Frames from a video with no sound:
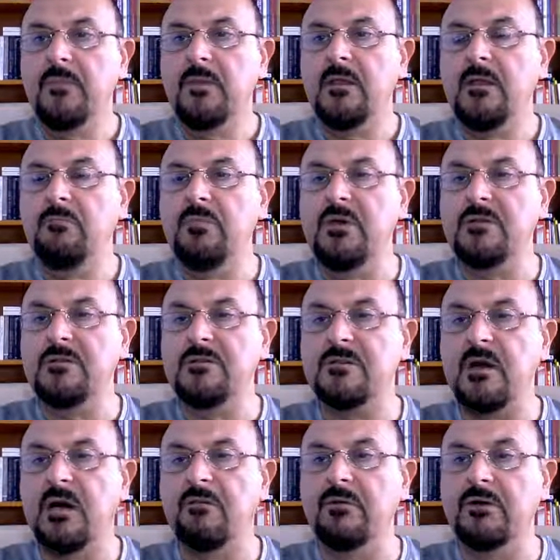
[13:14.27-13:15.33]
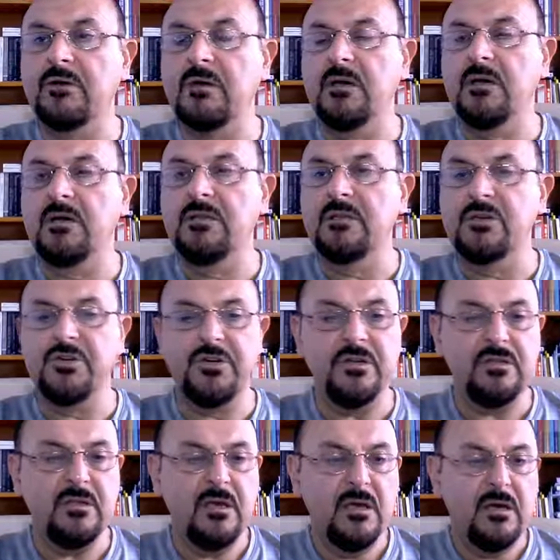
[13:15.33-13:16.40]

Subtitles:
meets our condition.